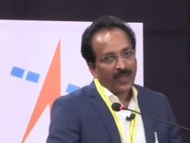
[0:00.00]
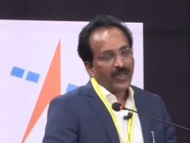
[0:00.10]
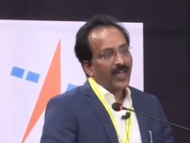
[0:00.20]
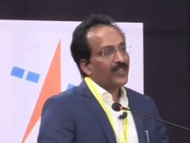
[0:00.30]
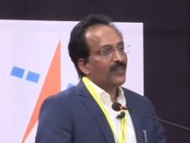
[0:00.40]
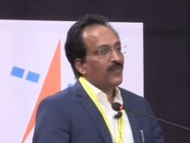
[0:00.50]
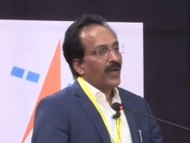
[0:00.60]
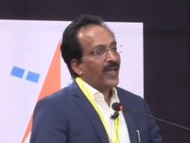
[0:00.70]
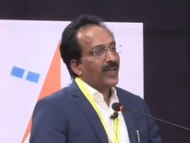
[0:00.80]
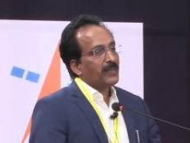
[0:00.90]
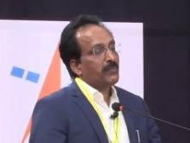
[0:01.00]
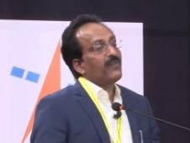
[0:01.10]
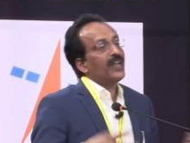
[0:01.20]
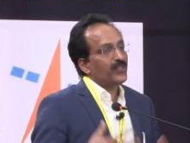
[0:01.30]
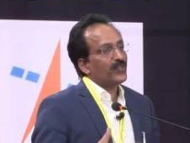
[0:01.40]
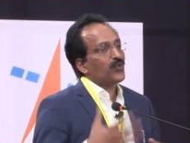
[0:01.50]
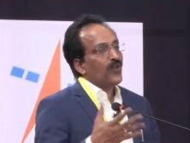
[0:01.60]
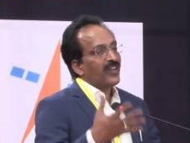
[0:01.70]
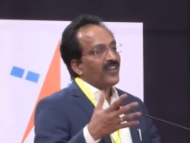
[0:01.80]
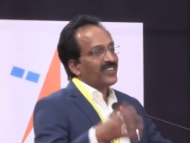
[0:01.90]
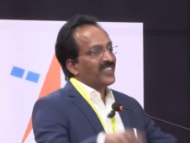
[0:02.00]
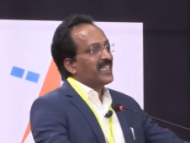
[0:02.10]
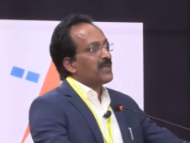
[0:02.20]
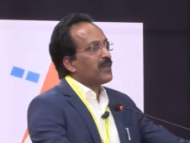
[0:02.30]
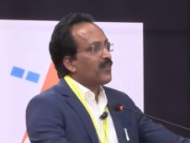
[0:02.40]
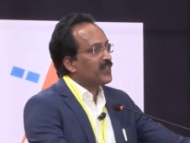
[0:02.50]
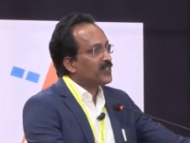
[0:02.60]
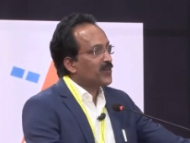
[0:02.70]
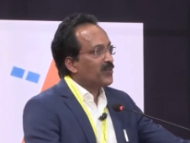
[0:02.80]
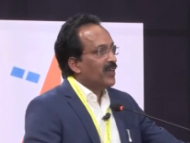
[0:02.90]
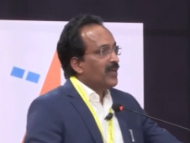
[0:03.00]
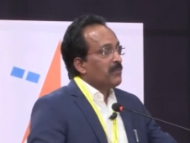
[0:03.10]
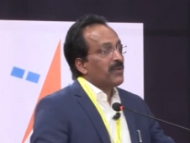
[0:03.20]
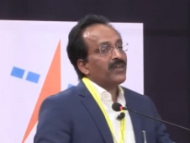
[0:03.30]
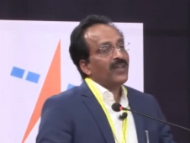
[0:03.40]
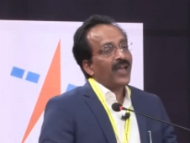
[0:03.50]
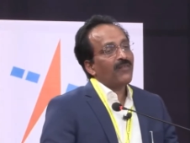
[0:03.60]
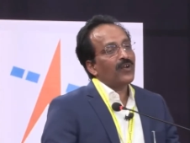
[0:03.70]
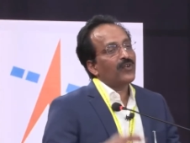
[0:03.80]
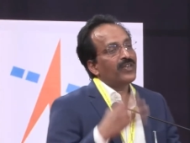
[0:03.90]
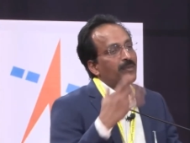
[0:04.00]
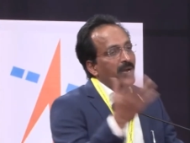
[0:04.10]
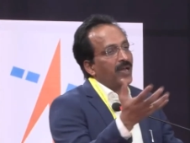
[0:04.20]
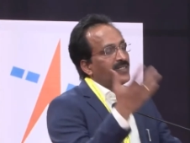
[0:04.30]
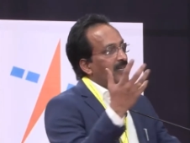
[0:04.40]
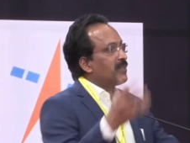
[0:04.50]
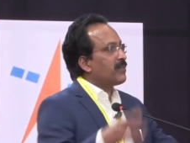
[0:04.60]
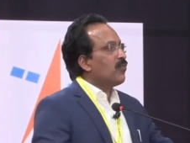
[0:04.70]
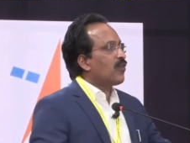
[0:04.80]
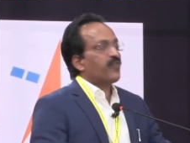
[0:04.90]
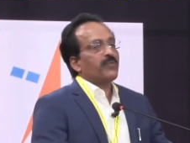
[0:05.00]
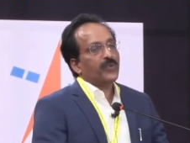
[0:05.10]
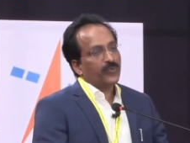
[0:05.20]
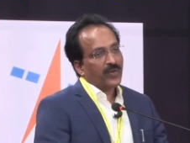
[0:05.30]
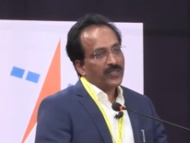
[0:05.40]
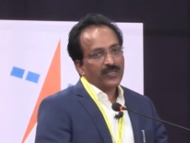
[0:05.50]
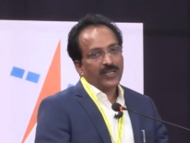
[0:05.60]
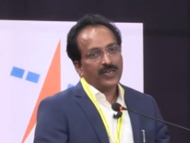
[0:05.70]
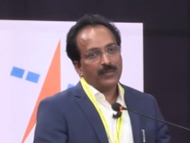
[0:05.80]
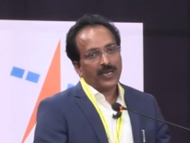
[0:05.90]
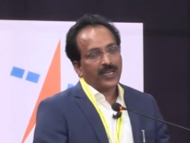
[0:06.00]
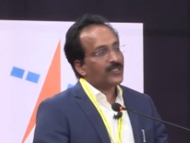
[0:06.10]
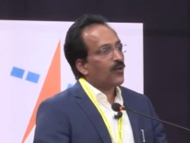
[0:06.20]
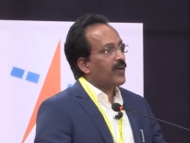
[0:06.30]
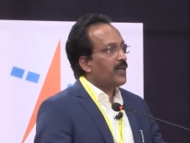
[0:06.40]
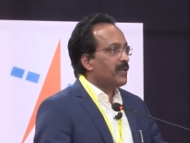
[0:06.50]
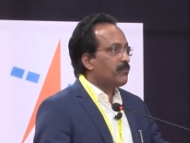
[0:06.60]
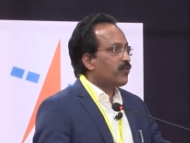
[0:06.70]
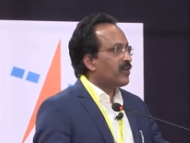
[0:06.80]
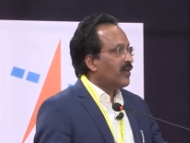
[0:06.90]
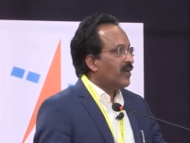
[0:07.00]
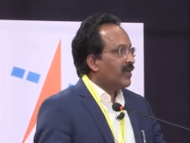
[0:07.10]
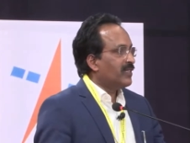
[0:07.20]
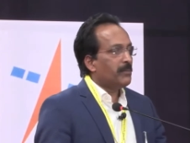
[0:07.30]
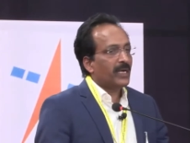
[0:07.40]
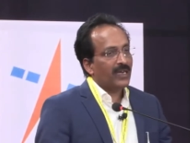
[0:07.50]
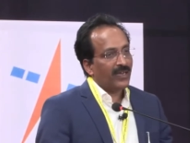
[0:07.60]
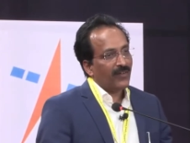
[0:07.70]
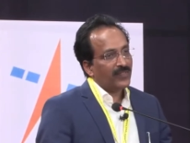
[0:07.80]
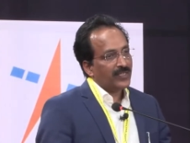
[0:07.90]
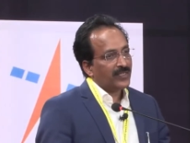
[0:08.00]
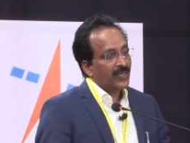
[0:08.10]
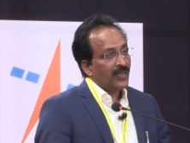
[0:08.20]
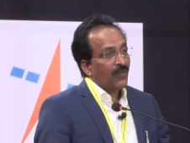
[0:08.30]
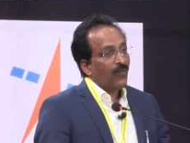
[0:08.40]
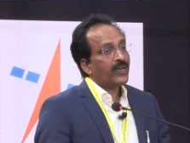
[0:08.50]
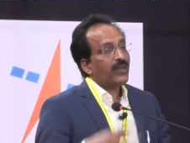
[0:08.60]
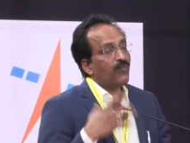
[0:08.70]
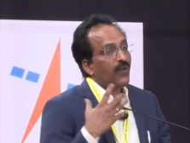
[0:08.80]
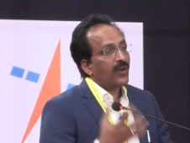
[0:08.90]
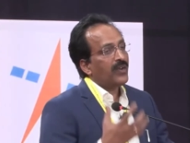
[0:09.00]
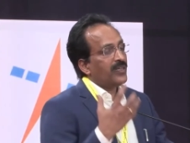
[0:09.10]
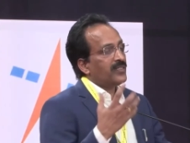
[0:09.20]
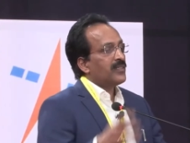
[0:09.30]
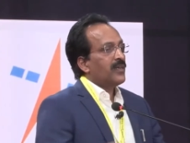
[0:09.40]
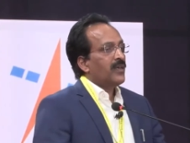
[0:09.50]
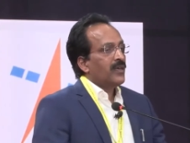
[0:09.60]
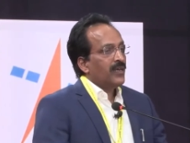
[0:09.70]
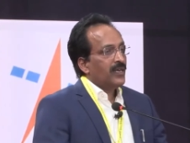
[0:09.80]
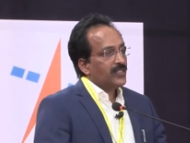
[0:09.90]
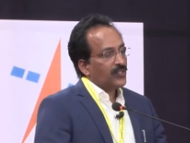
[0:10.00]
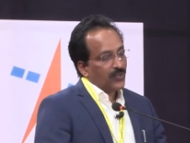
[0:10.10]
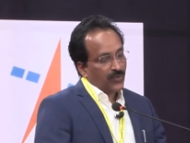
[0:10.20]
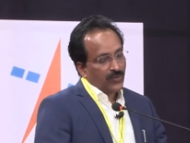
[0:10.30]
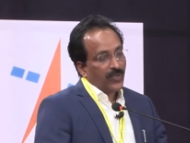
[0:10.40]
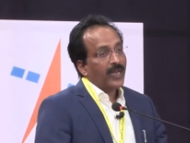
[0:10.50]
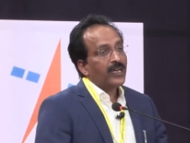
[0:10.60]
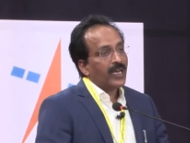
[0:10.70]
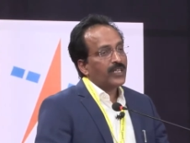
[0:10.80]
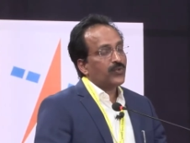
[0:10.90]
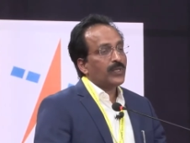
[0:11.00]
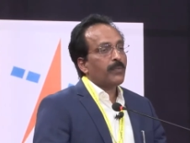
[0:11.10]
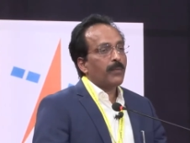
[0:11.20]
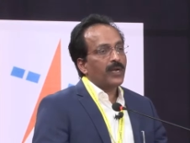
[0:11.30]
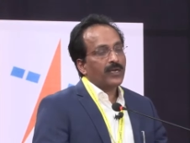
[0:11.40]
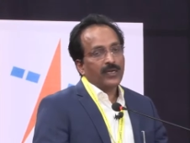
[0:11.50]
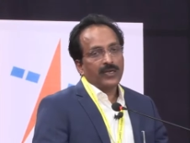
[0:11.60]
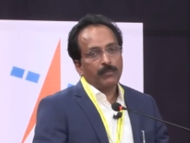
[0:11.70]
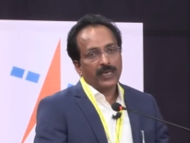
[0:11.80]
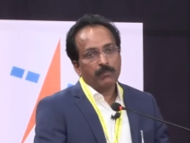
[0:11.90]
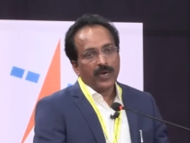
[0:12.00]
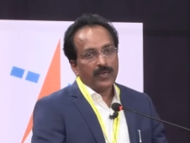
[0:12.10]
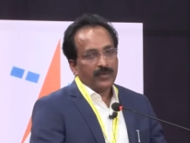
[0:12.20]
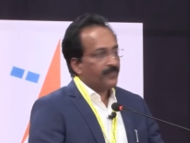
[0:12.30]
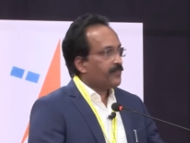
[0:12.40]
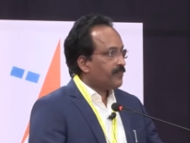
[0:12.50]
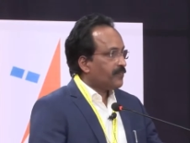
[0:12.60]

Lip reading: and I had the privilege of showing it as the chairman of ISRO. But I want to demand something more from you. I think that demand has already been put in the beginning of this. What I want is to engage with the public in a big manner.